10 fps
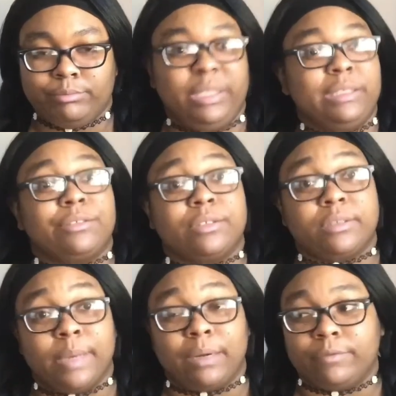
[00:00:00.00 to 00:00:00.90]
be
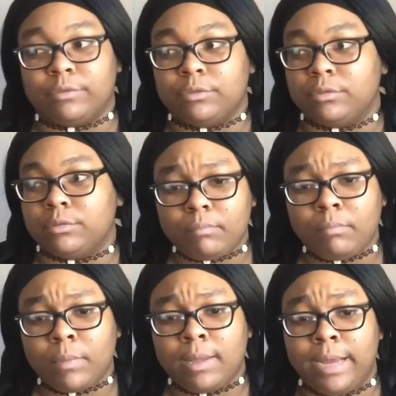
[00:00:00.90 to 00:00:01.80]
disrespectful
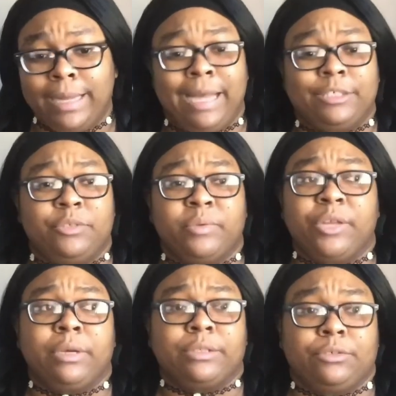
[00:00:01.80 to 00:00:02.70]
and actually where
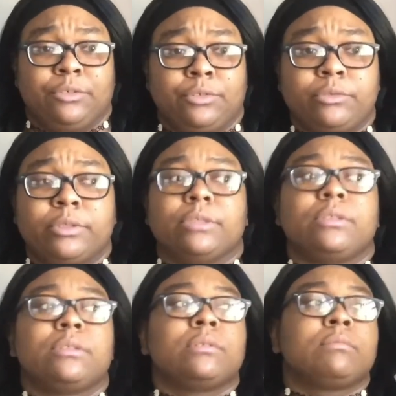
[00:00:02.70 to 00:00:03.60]
you get your
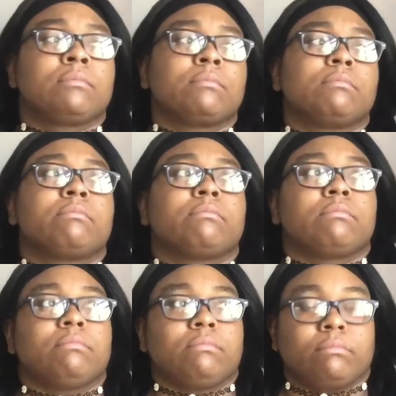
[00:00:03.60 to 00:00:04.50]
source
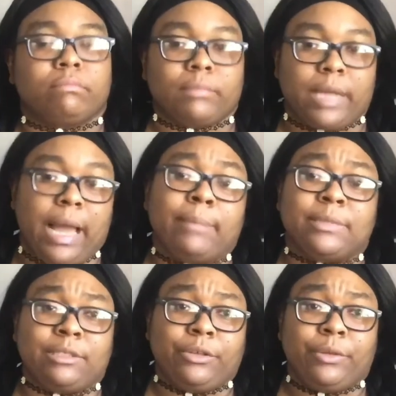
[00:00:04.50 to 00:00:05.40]
I'm
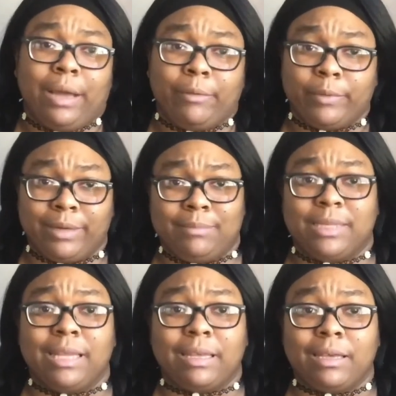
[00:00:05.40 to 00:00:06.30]
just telling you how what I'm
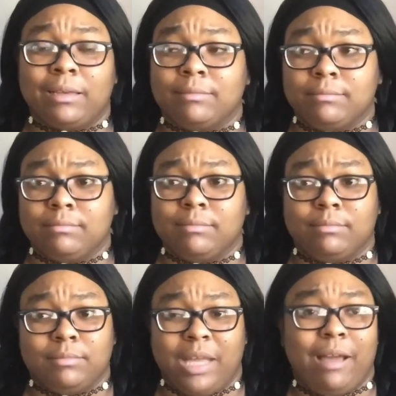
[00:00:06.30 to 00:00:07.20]
thinking,
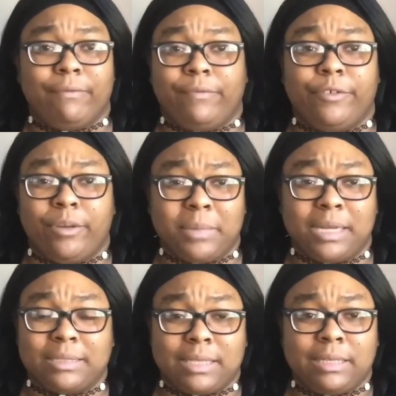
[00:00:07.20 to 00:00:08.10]
how I feel. I'm
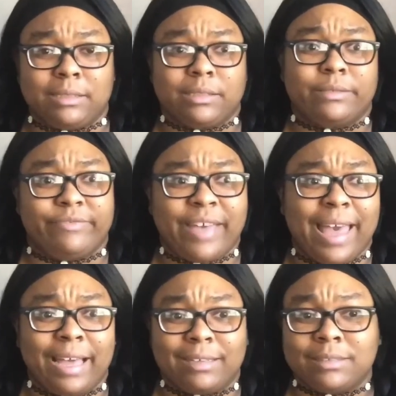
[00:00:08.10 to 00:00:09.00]
not saying this is
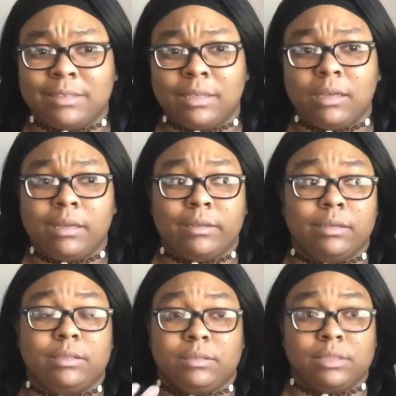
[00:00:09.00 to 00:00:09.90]
facts.
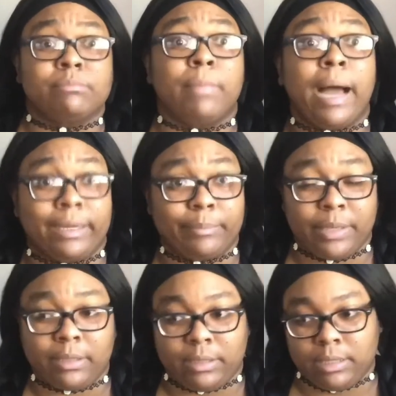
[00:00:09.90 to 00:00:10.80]
This is just my
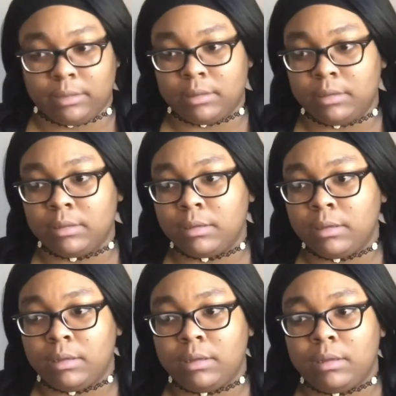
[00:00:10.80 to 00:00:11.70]
opinion.
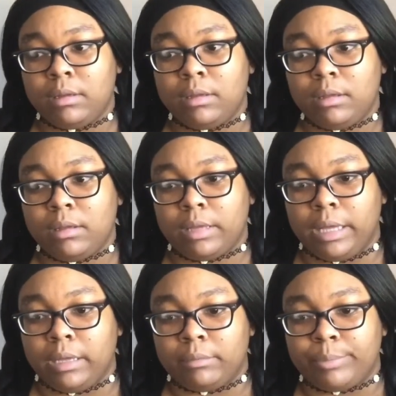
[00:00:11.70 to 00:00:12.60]

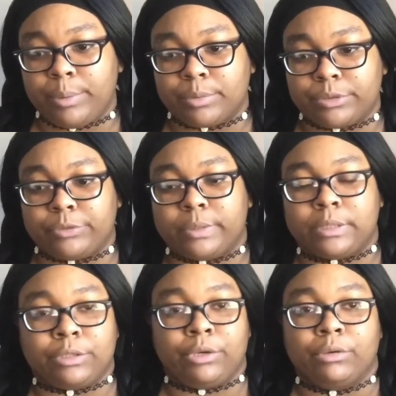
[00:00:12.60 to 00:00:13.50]
And people are so
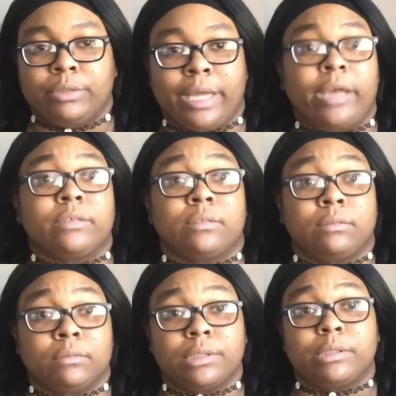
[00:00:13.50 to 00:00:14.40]
quick to call names
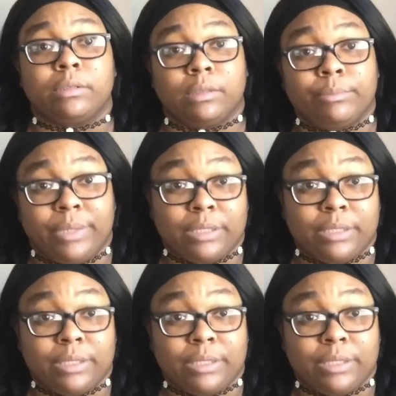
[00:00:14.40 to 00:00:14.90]
and, and